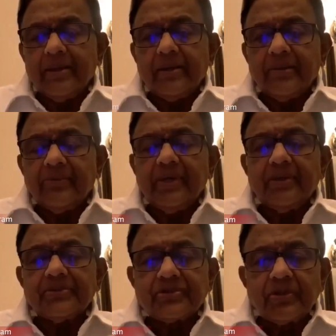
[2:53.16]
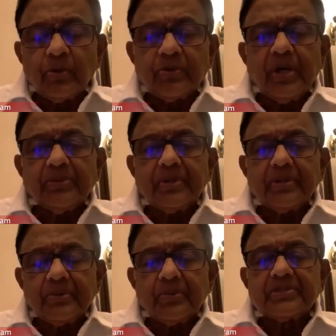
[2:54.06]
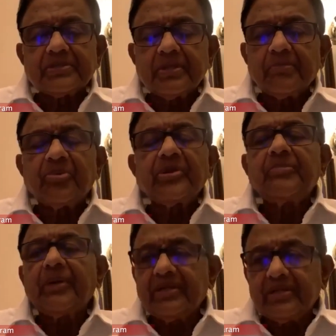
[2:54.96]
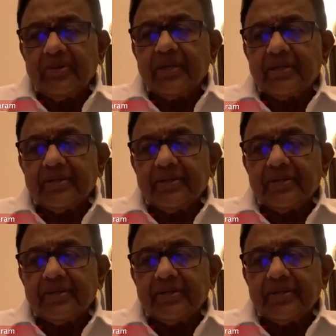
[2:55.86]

The slowdown was pre-pandemic.